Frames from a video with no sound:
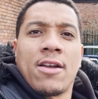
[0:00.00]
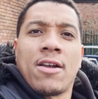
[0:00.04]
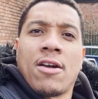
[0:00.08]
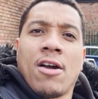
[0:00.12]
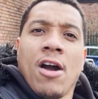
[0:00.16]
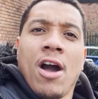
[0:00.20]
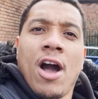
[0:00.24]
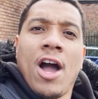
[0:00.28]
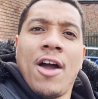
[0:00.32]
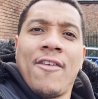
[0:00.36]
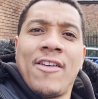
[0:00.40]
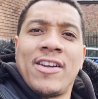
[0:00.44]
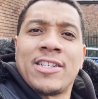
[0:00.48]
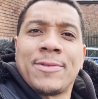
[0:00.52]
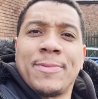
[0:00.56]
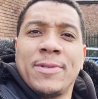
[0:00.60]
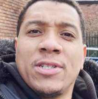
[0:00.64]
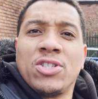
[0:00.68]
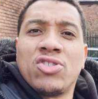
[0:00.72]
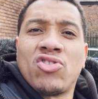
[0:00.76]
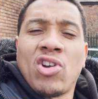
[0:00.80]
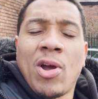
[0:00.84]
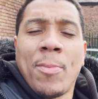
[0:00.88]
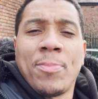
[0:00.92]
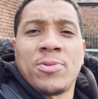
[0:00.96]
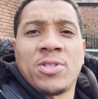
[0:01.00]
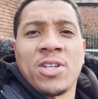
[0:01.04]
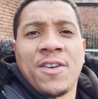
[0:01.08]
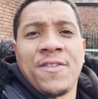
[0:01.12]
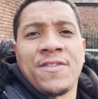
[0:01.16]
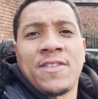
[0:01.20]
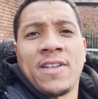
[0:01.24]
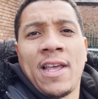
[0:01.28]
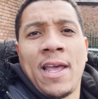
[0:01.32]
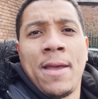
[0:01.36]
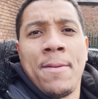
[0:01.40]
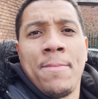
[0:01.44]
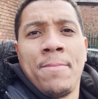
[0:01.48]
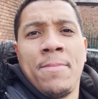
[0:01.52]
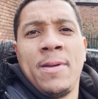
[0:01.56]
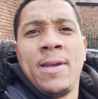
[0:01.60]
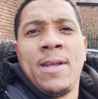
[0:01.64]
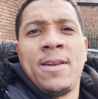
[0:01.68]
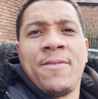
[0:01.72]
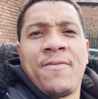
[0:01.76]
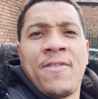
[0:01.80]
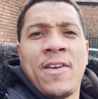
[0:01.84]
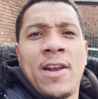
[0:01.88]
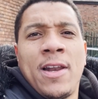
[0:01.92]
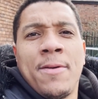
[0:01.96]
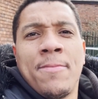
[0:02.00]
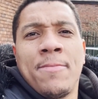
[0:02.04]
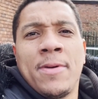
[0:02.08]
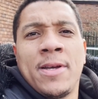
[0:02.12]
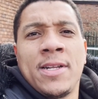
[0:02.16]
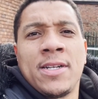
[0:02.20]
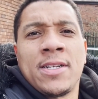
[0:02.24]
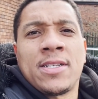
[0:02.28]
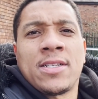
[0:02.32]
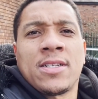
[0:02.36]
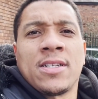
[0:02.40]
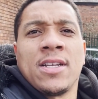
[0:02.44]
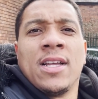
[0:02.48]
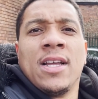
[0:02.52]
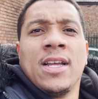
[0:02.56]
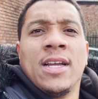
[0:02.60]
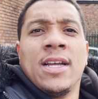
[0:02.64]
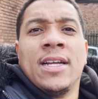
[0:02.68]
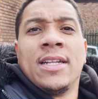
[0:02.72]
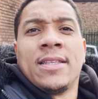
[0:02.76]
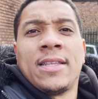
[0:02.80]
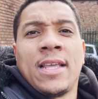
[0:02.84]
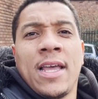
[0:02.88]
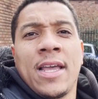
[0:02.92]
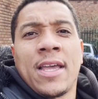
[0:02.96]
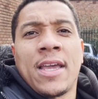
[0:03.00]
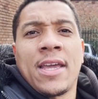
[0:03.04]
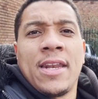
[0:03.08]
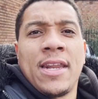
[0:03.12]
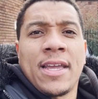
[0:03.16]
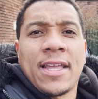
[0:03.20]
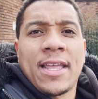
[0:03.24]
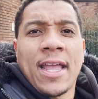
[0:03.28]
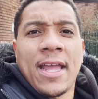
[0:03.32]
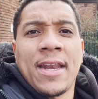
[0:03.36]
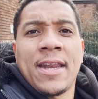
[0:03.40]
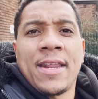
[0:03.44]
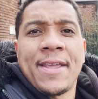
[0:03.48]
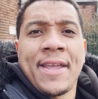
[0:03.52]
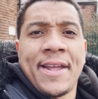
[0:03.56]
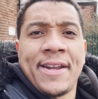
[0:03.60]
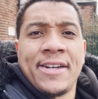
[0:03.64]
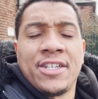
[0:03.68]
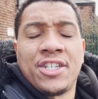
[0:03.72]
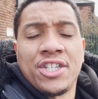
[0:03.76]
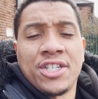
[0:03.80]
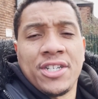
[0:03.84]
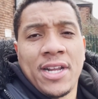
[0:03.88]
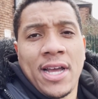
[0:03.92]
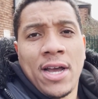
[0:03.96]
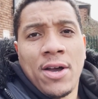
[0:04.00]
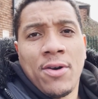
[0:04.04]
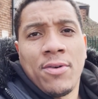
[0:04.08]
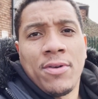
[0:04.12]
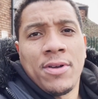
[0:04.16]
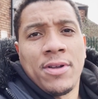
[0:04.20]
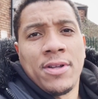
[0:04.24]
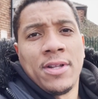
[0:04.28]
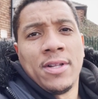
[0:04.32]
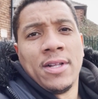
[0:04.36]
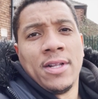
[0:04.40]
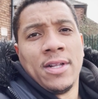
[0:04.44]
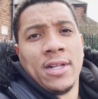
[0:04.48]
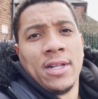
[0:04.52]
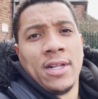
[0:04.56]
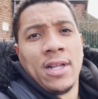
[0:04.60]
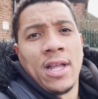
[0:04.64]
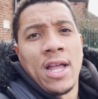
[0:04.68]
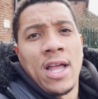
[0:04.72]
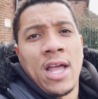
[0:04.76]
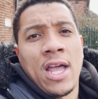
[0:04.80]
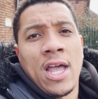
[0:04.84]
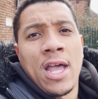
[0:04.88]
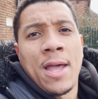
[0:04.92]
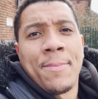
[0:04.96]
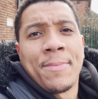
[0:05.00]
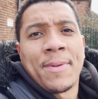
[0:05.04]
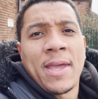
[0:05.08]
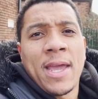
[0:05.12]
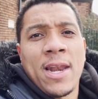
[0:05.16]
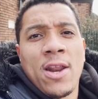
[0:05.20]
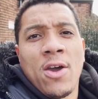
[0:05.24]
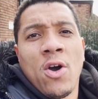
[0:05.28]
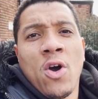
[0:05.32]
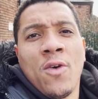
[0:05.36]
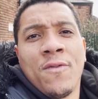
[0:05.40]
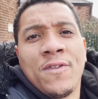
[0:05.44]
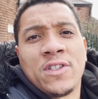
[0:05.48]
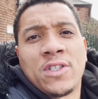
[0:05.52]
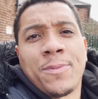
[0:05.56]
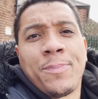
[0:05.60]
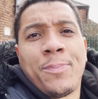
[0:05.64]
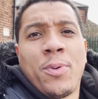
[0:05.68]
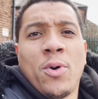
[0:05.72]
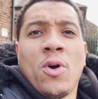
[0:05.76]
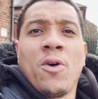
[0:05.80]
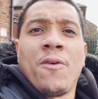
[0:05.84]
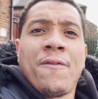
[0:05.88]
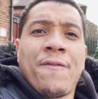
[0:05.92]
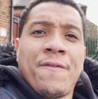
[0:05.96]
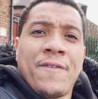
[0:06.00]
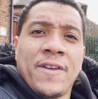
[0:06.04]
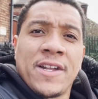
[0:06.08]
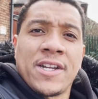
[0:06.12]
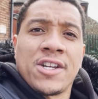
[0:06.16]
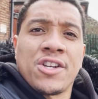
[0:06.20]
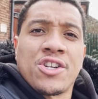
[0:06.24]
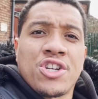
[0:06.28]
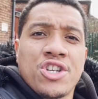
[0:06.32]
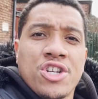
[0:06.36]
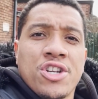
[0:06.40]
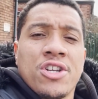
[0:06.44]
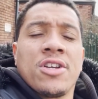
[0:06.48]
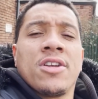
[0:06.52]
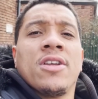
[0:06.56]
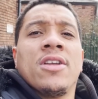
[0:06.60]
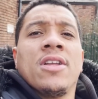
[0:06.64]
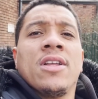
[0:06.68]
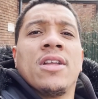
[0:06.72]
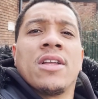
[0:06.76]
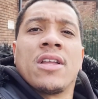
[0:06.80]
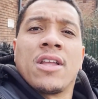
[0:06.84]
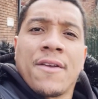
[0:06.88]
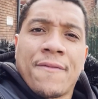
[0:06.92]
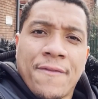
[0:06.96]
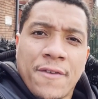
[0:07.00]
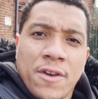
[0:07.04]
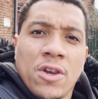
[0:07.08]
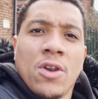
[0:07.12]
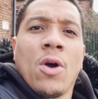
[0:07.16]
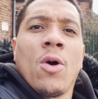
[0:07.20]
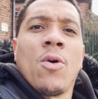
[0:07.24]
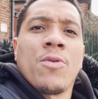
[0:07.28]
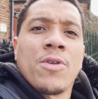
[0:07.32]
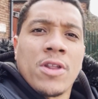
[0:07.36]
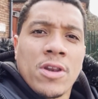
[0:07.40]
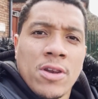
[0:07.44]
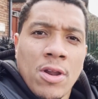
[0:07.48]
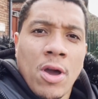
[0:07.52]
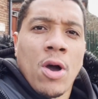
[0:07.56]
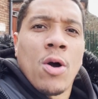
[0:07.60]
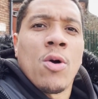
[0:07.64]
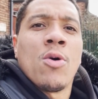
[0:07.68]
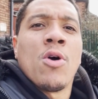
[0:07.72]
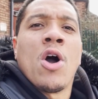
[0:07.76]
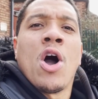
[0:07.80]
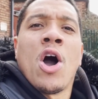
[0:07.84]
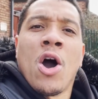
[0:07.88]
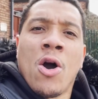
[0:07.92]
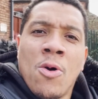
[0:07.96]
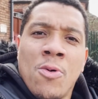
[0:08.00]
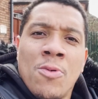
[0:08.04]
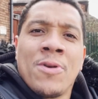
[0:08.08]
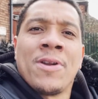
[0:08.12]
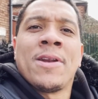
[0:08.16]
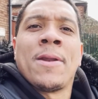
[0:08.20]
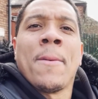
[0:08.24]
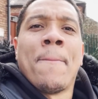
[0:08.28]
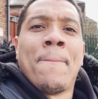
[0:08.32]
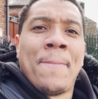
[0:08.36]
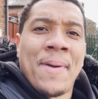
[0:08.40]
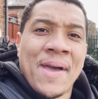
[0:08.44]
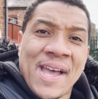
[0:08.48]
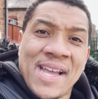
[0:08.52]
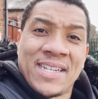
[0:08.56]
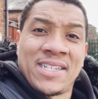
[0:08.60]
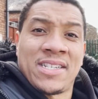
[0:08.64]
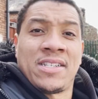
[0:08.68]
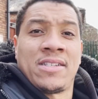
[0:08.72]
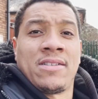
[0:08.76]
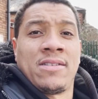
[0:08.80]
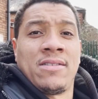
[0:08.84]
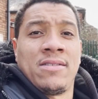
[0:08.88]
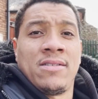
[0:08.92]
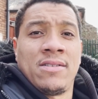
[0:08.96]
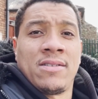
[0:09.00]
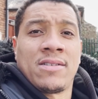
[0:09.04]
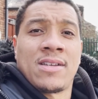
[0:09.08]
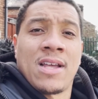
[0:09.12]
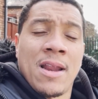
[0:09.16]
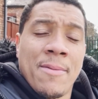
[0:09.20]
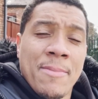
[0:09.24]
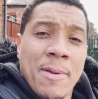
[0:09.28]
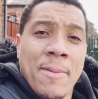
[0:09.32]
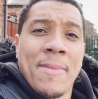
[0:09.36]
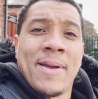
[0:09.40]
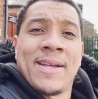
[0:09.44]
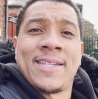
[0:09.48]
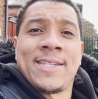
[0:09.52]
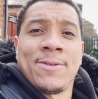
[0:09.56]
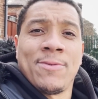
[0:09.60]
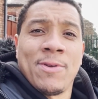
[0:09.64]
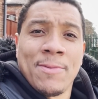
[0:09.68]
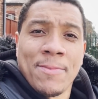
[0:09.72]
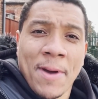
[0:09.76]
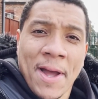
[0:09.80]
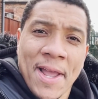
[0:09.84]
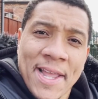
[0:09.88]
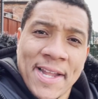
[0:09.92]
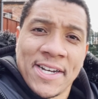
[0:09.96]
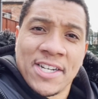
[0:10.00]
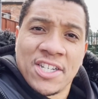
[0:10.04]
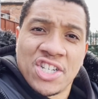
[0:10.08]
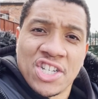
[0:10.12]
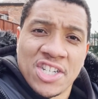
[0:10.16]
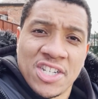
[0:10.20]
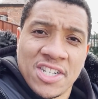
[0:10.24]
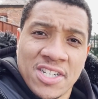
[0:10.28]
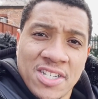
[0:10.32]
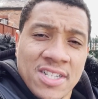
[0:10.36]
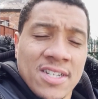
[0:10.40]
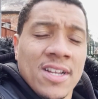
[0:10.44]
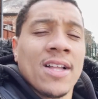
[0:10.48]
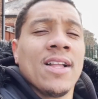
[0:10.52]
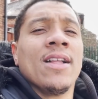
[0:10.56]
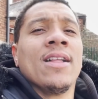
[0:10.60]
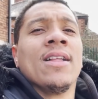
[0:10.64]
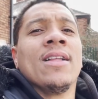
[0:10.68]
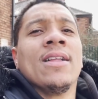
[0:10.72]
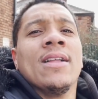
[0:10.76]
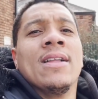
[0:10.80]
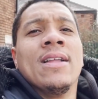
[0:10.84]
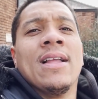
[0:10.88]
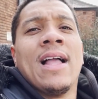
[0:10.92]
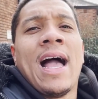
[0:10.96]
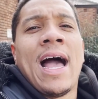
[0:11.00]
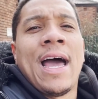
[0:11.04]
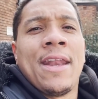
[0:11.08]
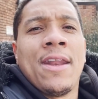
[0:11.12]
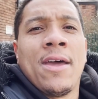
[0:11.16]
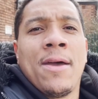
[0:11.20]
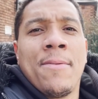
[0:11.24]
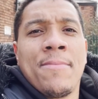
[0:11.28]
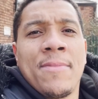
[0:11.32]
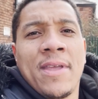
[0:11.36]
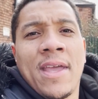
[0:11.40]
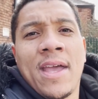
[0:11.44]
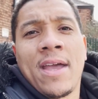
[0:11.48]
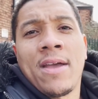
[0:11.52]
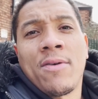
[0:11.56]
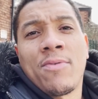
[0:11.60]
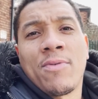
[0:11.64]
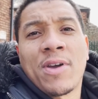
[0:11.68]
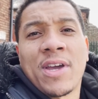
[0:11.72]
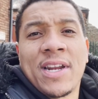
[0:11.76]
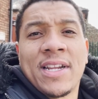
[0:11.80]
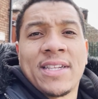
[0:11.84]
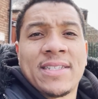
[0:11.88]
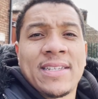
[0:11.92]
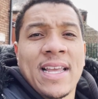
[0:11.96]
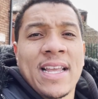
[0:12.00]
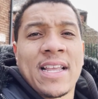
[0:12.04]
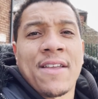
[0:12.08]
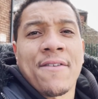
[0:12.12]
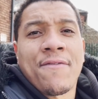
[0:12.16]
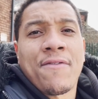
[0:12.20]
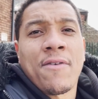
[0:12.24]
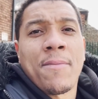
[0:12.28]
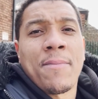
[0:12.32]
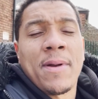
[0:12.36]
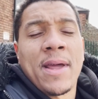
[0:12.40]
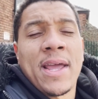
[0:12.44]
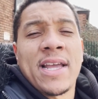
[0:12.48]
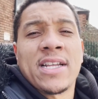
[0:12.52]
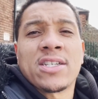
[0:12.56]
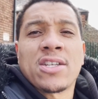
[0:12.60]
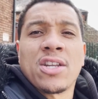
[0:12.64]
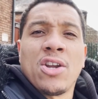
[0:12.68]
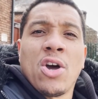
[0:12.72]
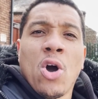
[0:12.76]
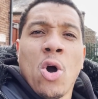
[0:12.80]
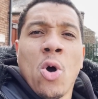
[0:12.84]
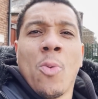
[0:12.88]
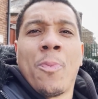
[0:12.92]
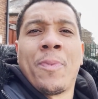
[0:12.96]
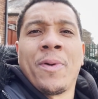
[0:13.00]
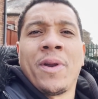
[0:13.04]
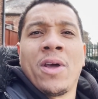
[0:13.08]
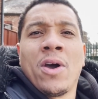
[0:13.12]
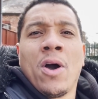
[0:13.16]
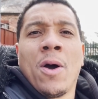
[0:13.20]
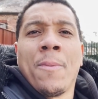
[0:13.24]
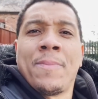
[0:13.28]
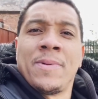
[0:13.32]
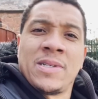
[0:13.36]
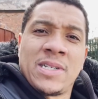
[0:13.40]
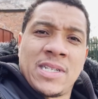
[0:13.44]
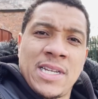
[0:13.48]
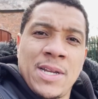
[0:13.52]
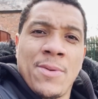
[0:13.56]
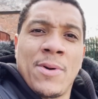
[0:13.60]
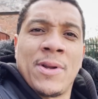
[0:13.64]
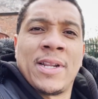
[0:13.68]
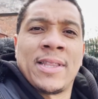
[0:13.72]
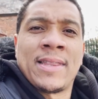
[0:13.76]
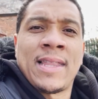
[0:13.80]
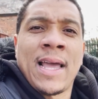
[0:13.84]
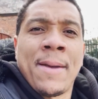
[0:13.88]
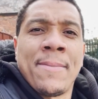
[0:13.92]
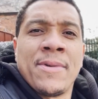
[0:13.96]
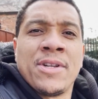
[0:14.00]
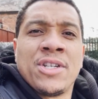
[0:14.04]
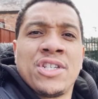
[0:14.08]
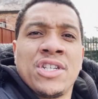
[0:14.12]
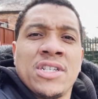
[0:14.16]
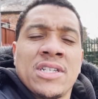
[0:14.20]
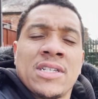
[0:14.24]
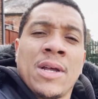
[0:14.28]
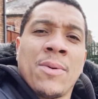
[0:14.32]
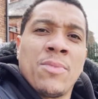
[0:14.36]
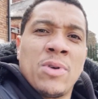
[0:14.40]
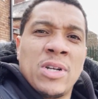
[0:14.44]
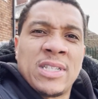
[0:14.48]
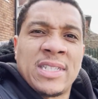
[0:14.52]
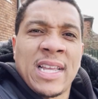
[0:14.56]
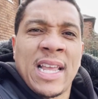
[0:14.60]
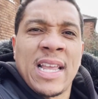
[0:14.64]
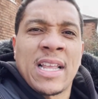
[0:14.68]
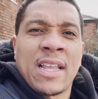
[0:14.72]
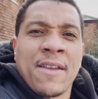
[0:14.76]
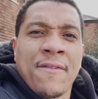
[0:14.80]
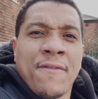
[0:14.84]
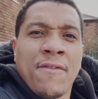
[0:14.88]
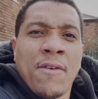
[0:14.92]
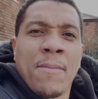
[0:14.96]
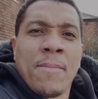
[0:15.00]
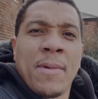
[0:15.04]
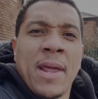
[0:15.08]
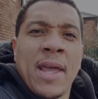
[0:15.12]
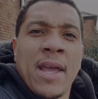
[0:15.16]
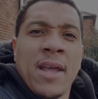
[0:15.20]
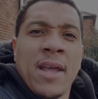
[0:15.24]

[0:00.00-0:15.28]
car has been dropped off to MB Developments. They're gonna get the engine out, get it over to Paul Finch. If you know, you know. Only the best gonna be messing with my engines. And yeah, we're gonna take it from there. He's gonna open it up and see what the damage is, and we'll take it from there.